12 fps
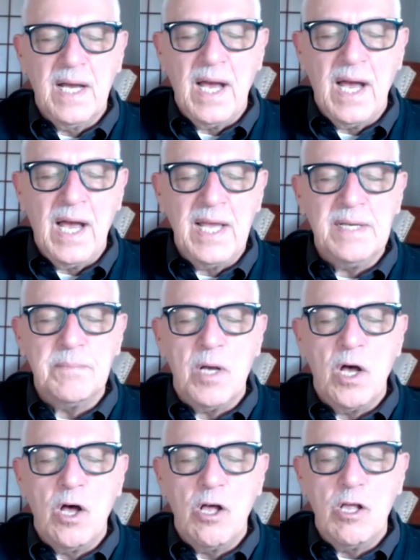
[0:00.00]
I am
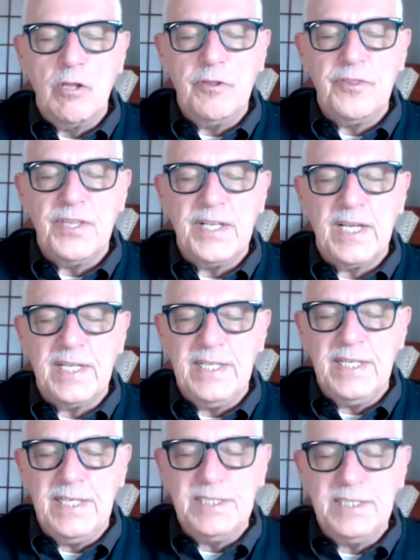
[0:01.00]
all that I
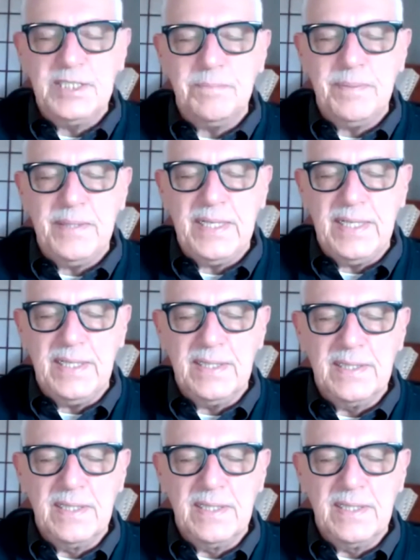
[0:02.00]
need to be.